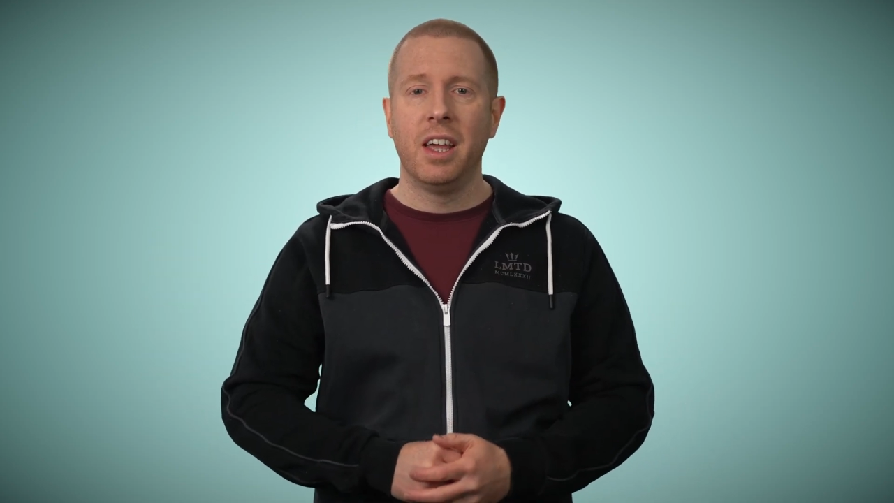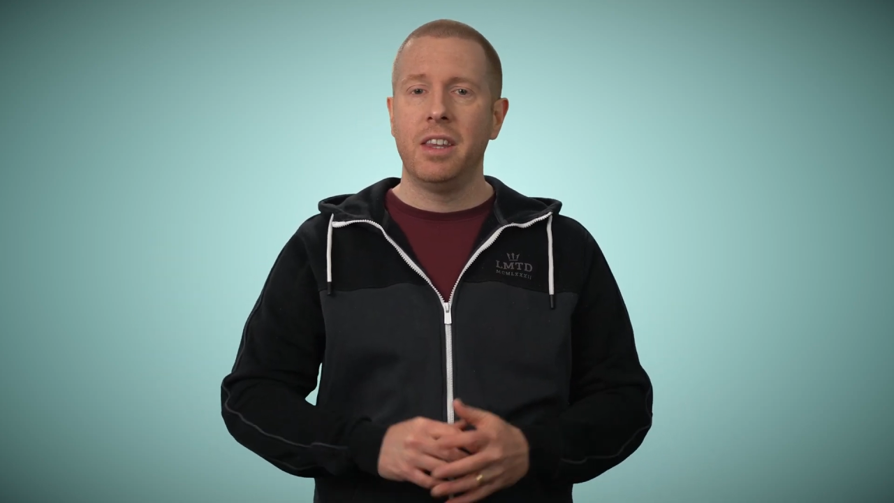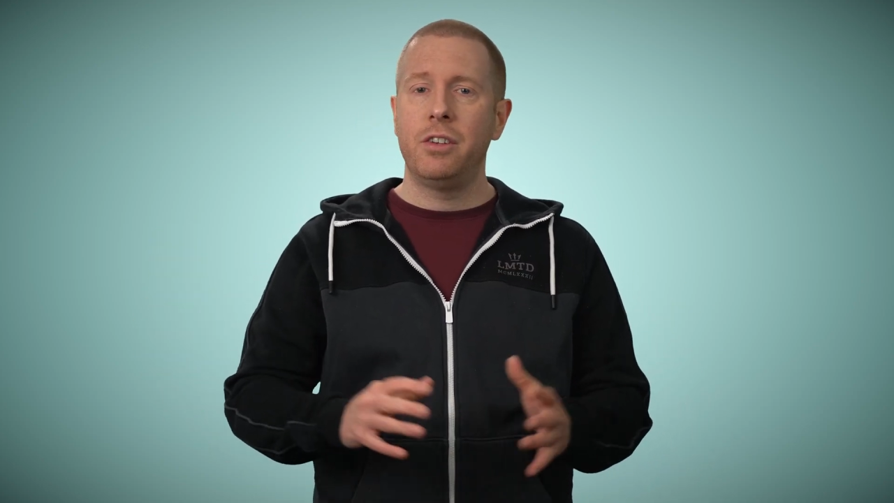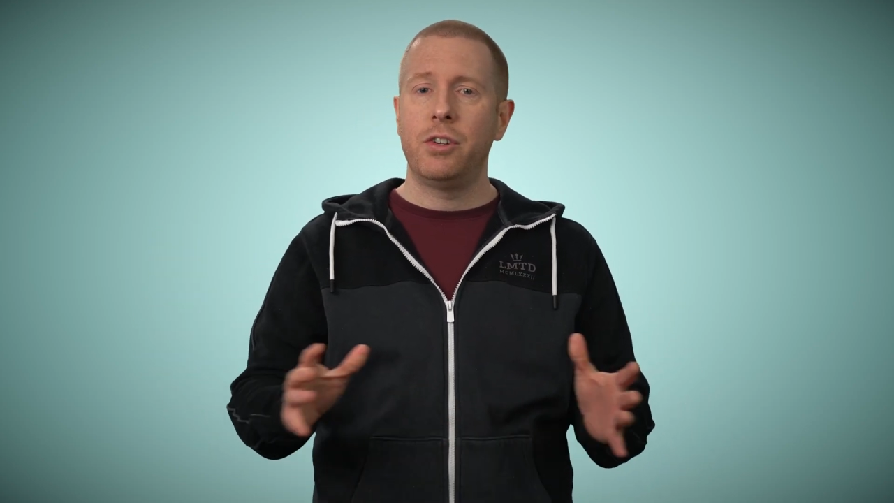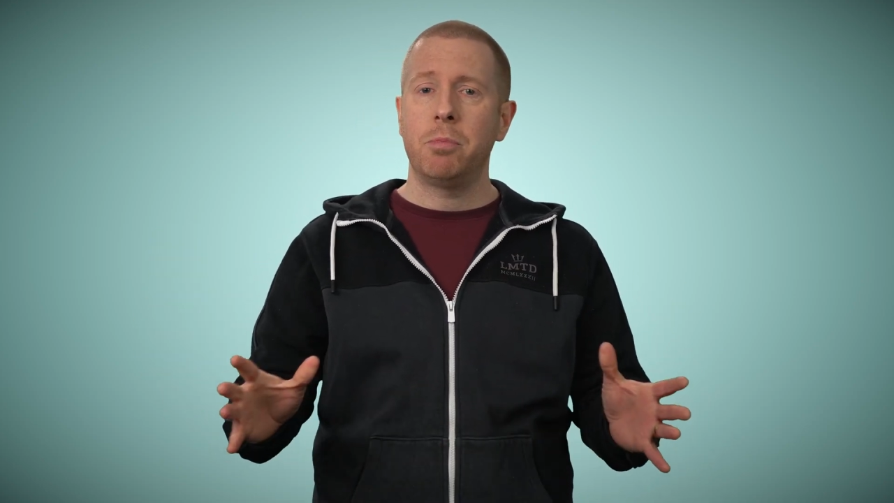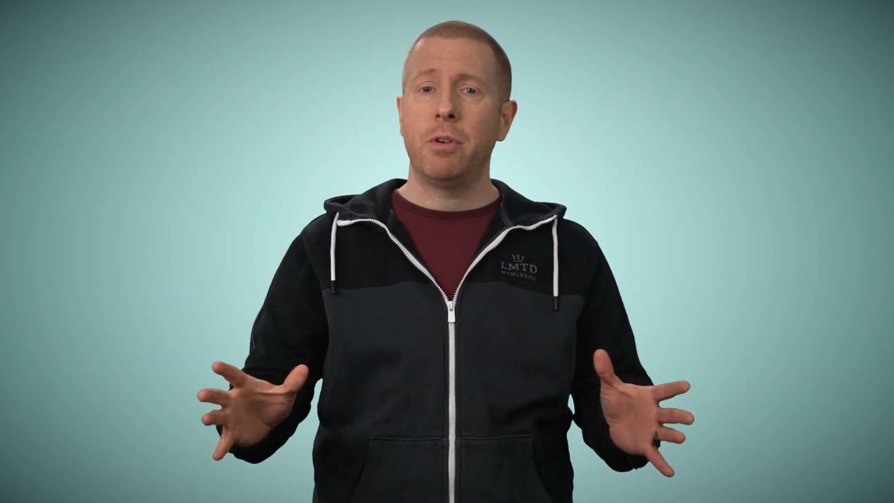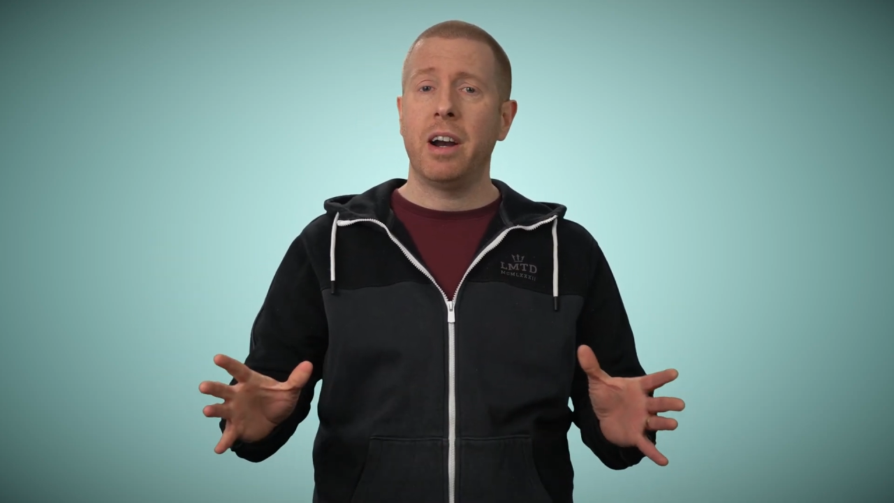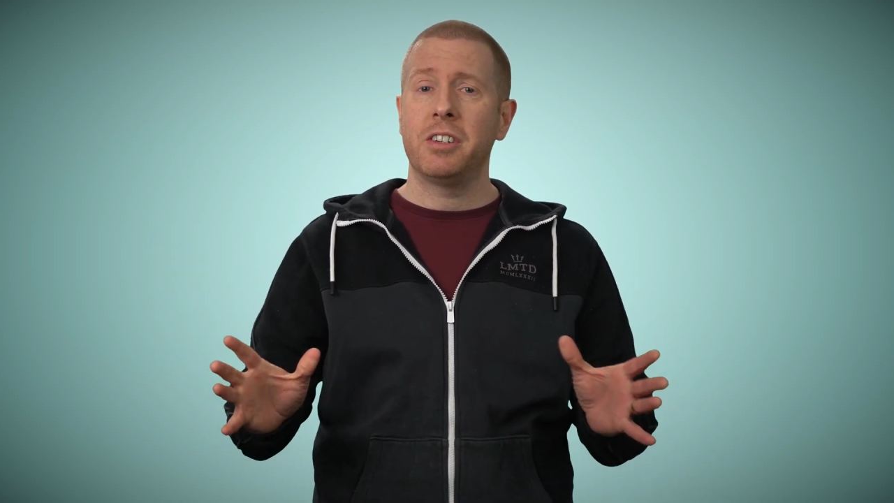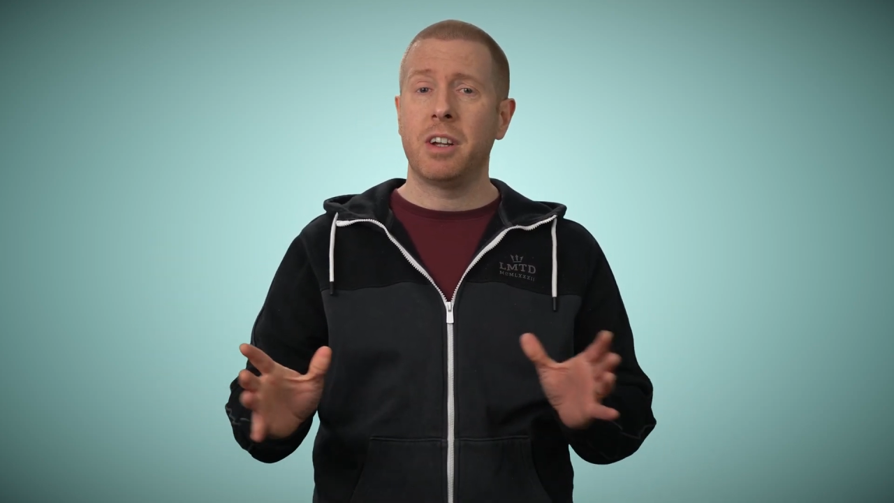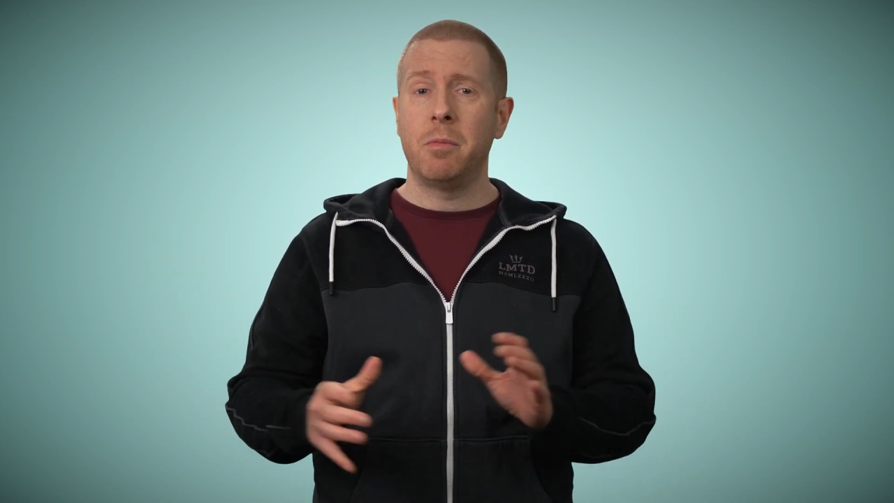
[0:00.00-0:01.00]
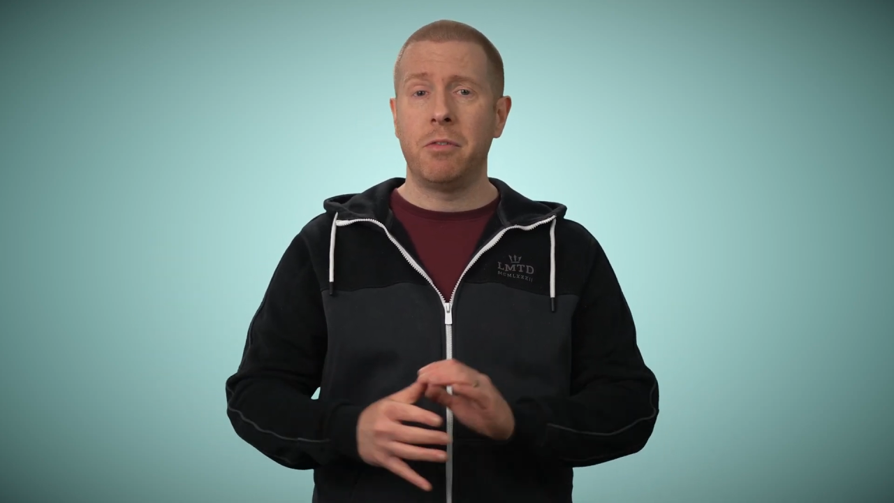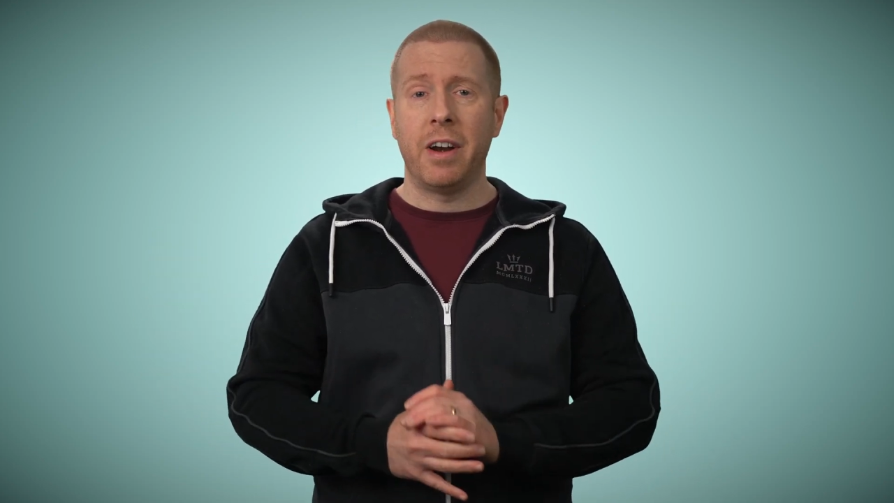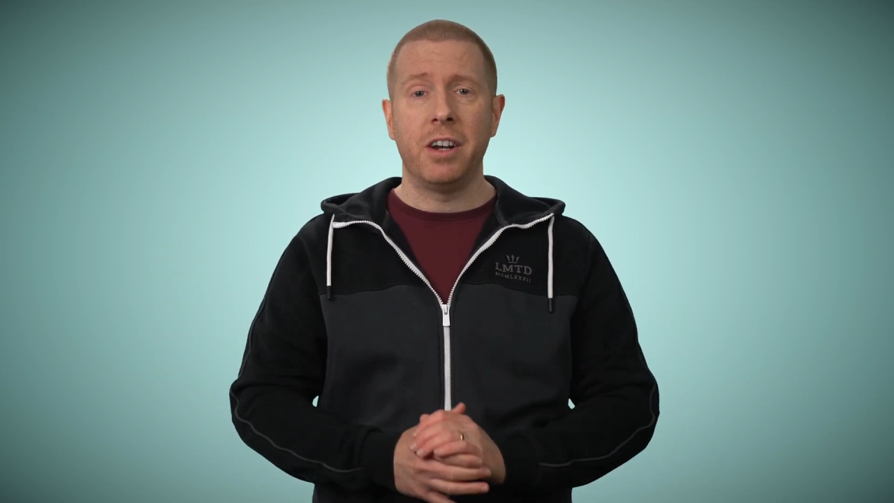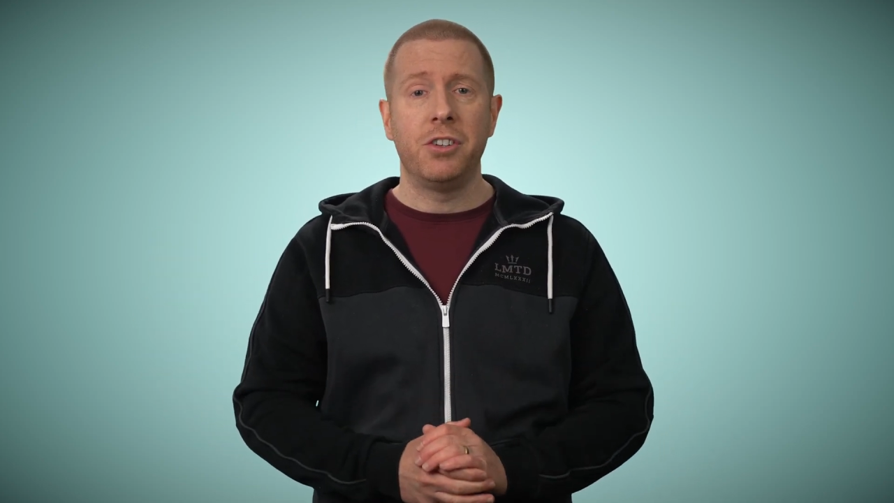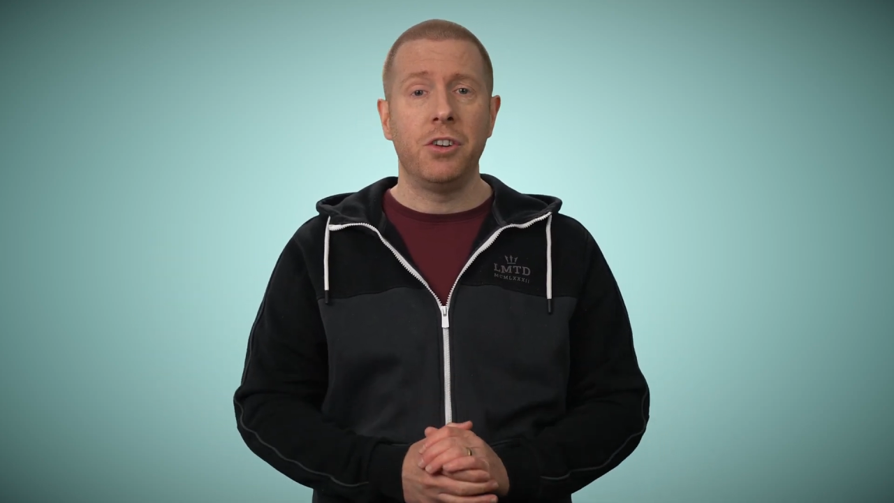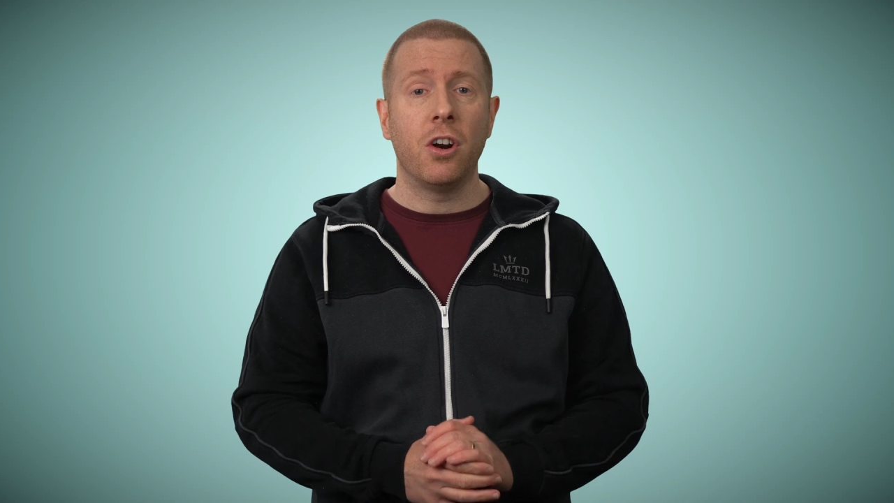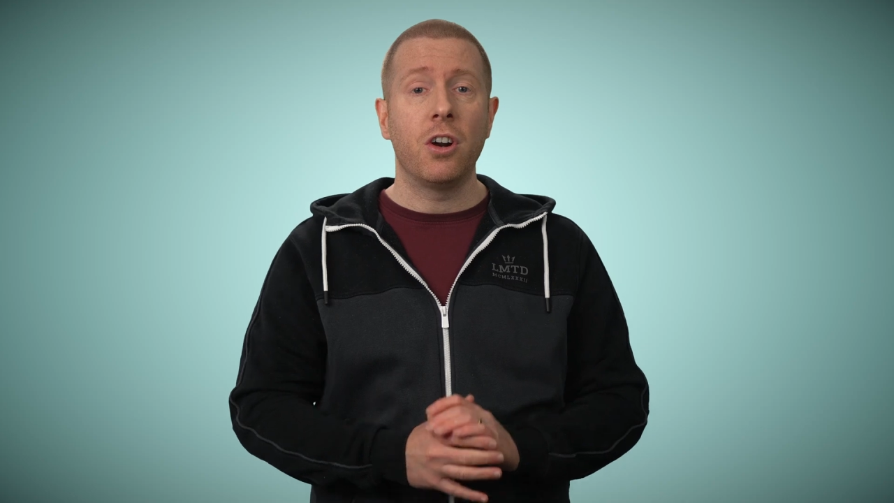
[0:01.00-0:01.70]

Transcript: The tripwires I'm referring to are